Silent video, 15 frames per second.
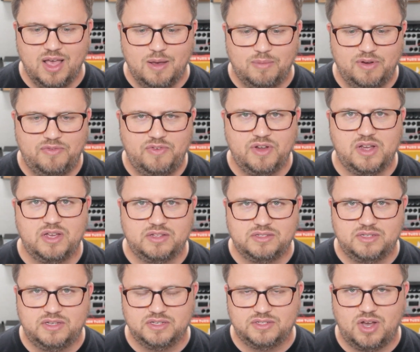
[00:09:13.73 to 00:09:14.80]
But if you're a gu-
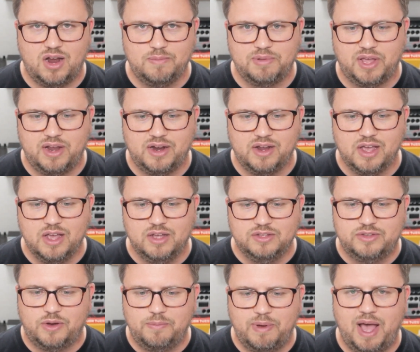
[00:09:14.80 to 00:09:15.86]
guitar player,
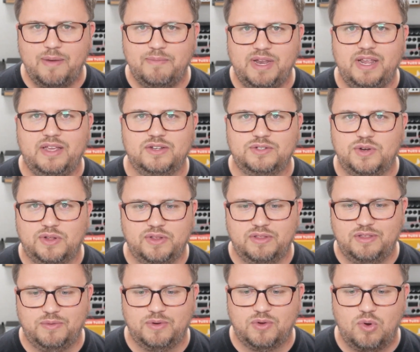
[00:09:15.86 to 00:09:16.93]
don't buy a MIDI controller
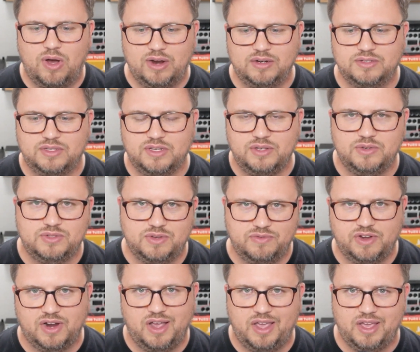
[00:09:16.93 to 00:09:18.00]
that requires the use of
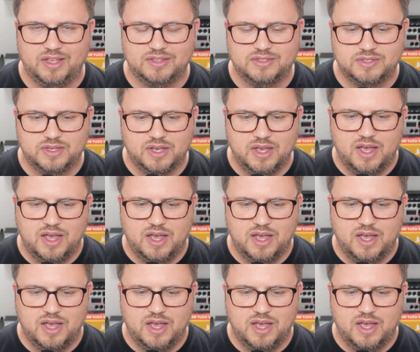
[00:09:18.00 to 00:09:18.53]
your hands.